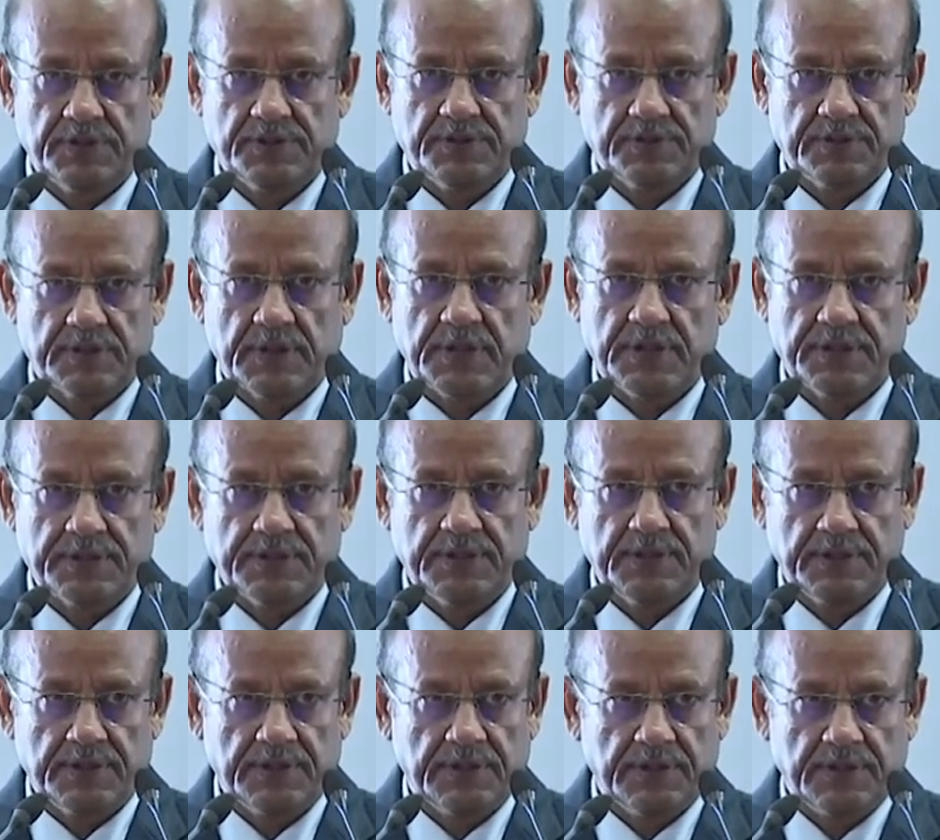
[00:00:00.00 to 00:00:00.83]
start
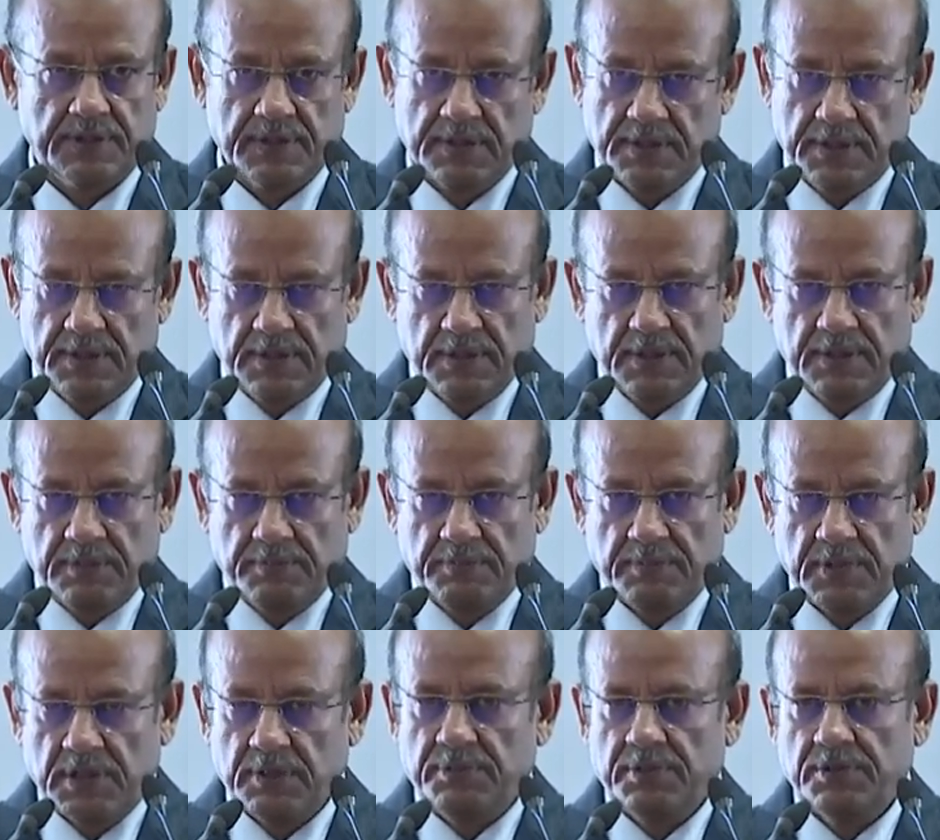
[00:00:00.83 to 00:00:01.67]
thinking,
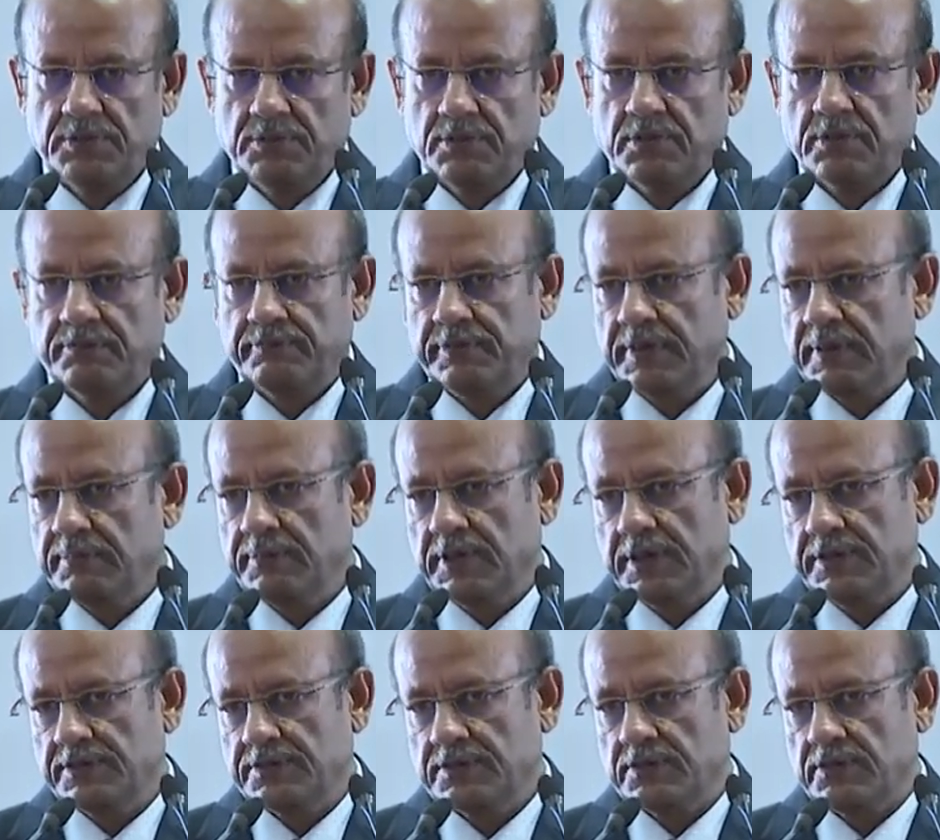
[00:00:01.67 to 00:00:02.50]
maybe your
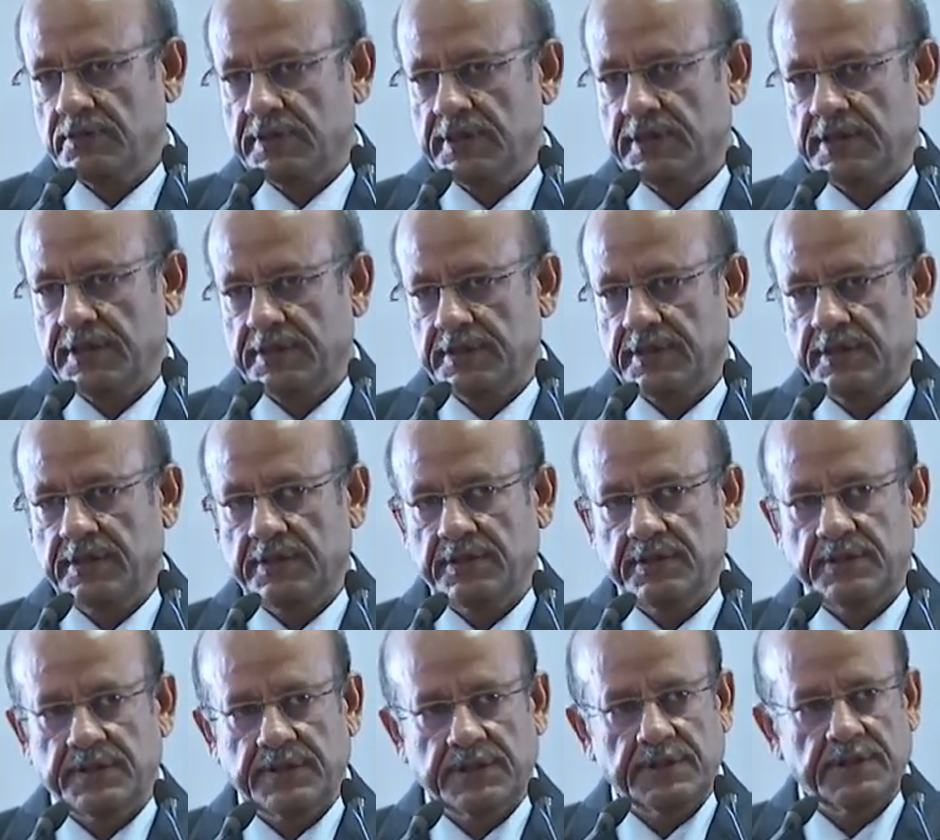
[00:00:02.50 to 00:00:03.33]
family is not directly in
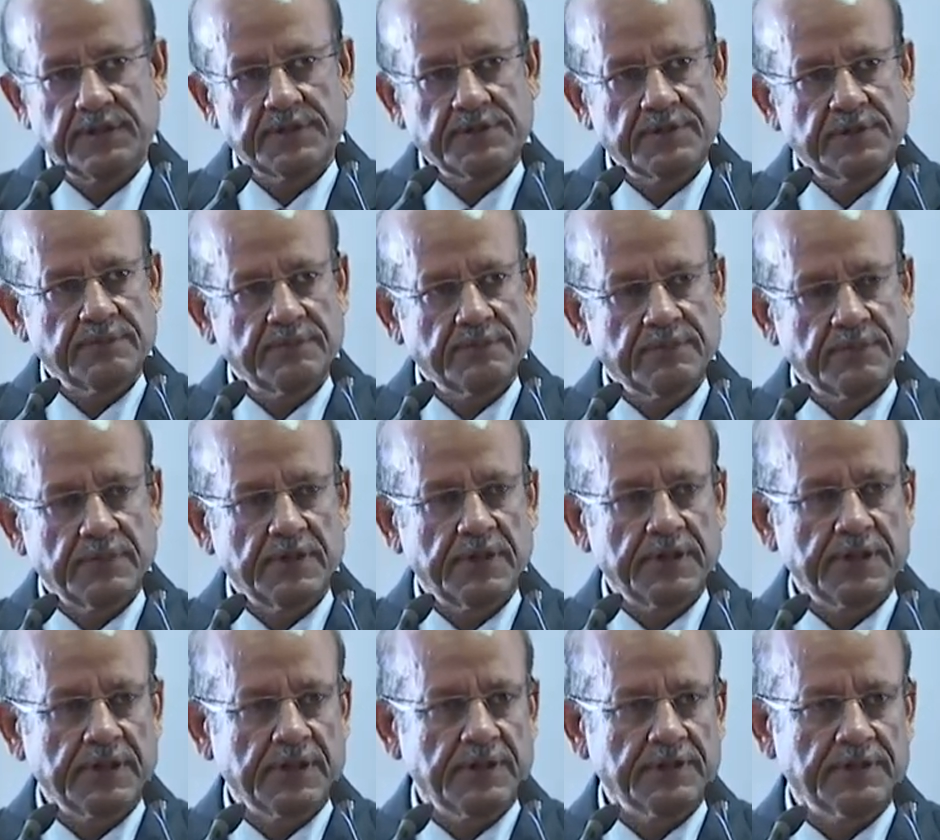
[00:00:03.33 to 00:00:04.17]
litigation.
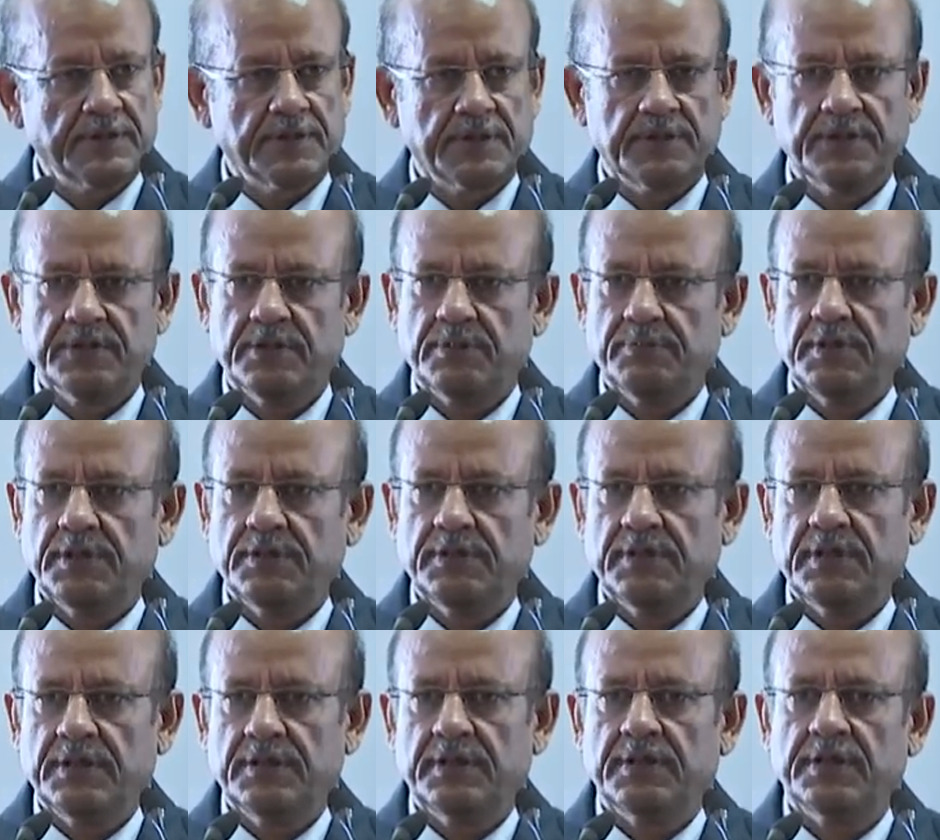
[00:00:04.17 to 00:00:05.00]
Litigation doesn't mean
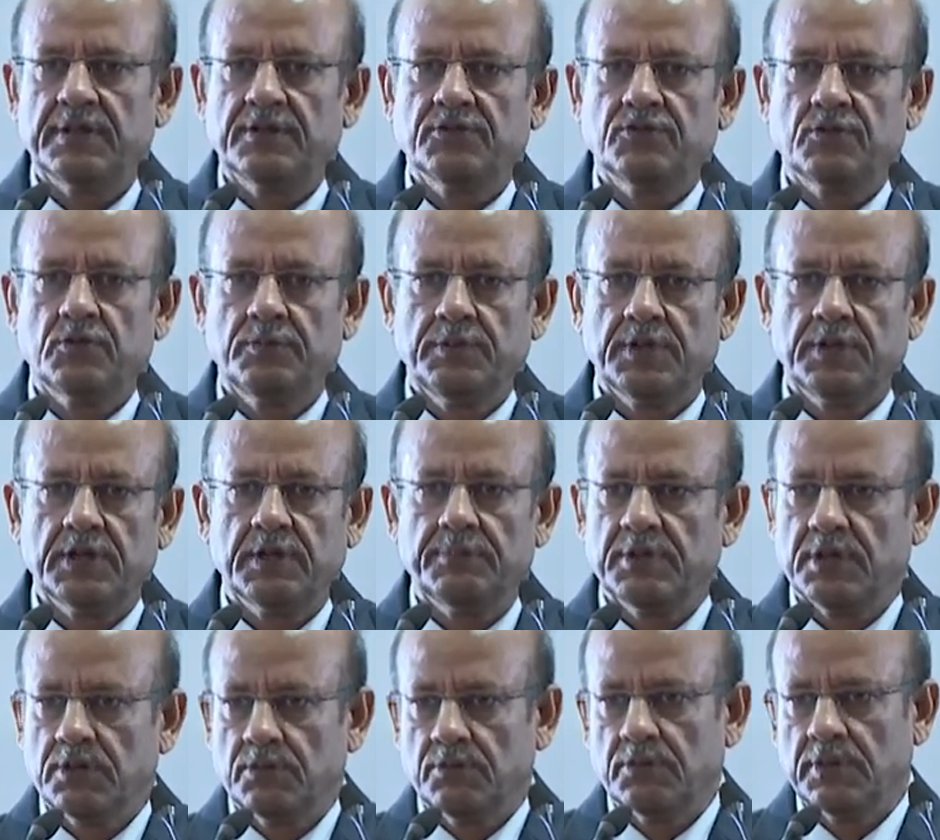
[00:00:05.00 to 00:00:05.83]
that it has to be
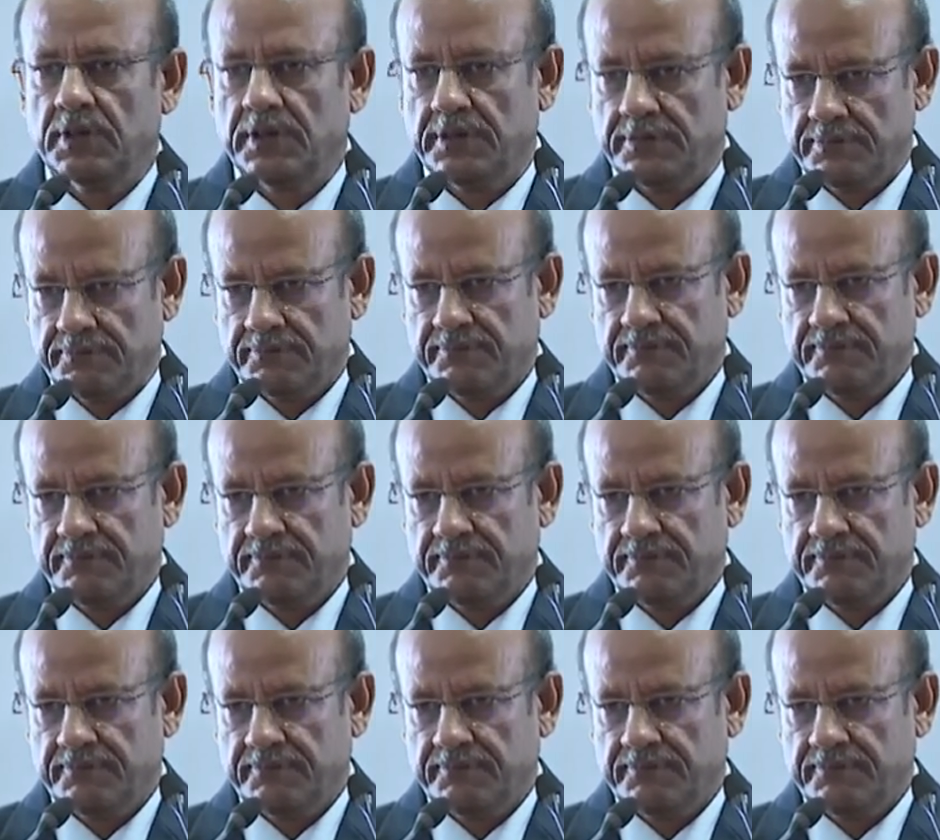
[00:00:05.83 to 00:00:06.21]
criminal only.